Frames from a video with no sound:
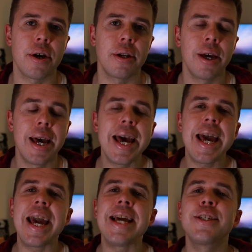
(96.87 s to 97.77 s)
on
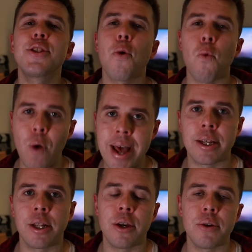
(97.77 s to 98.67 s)
is the
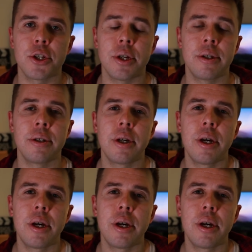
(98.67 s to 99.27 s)
resolution.